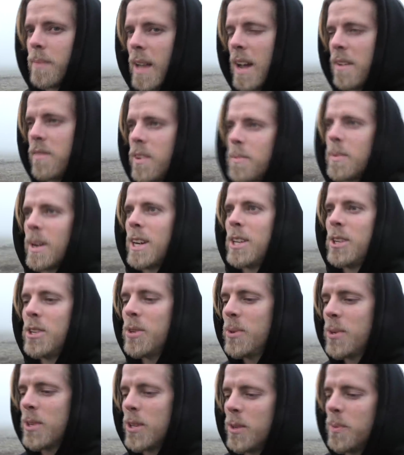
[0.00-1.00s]
having my
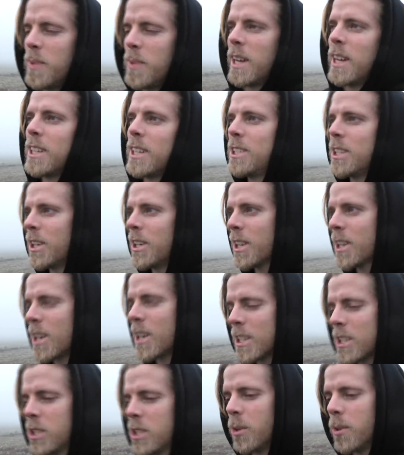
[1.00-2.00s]
YouTube journey
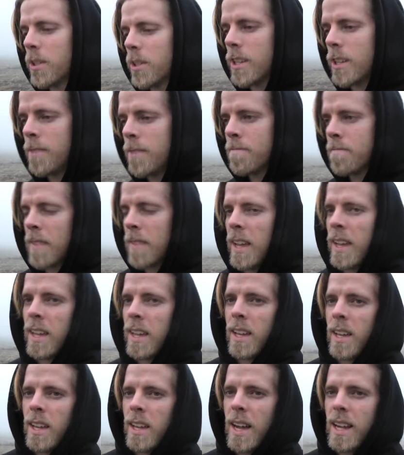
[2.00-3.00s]
cut short
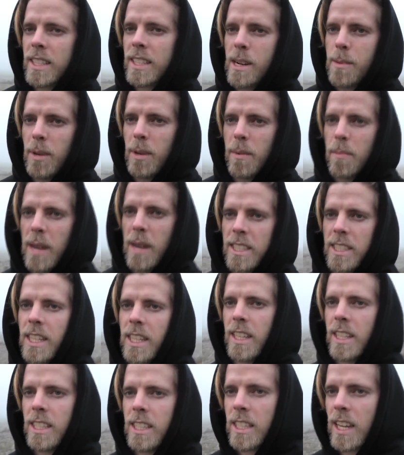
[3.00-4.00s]
actually been a
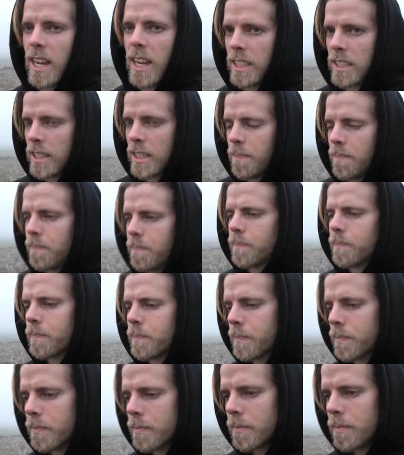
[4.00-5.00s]
blessing in disguise,
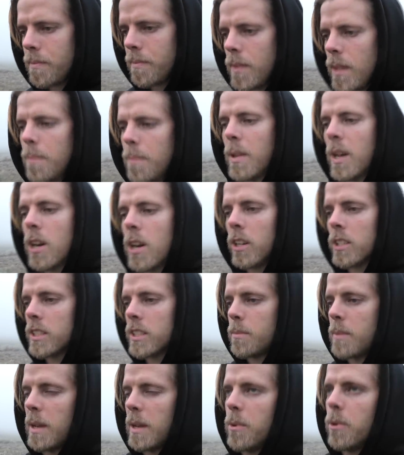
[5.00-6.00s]

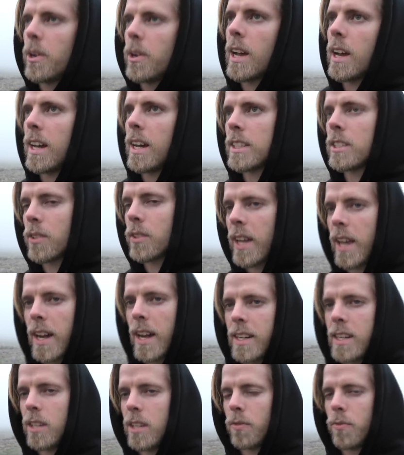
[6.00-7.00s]
because it made me realize, okay,
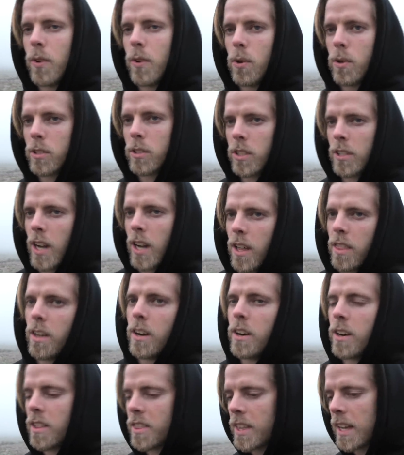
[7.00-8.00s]
I need to focus on
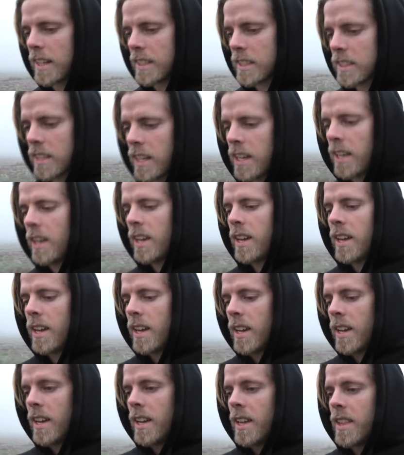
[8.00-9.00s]
other things
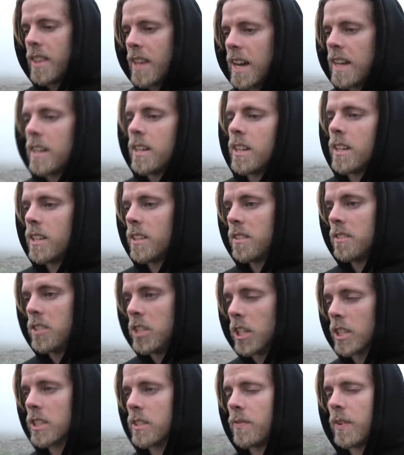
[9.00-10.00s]
than
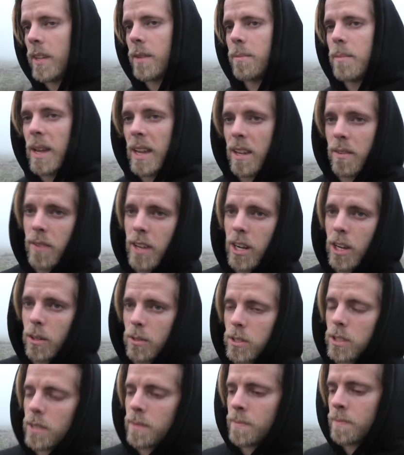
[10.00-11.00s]
just making
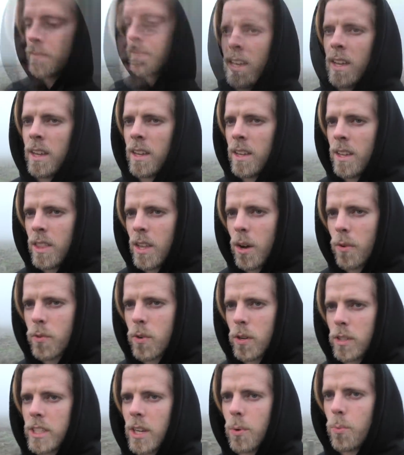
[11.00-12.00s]
videos. Now,
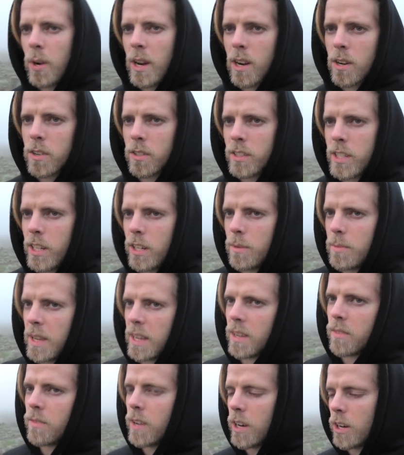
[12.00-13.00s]
of course, I will continue
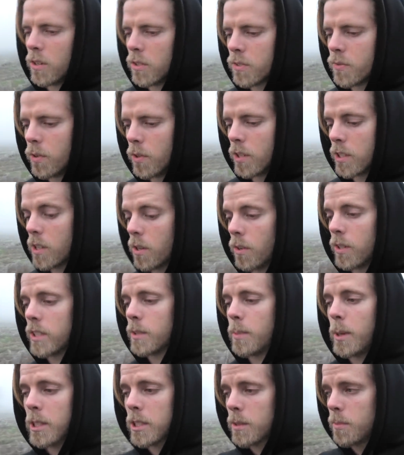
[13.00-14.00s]
making videos for as long
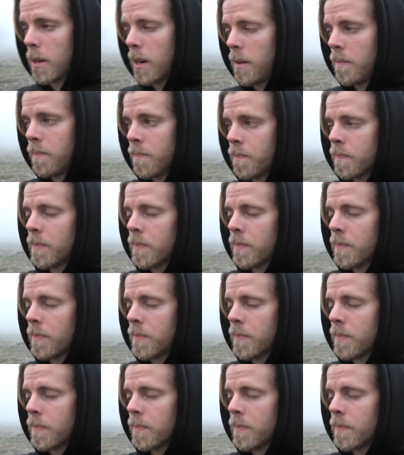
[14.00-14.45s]
as possible,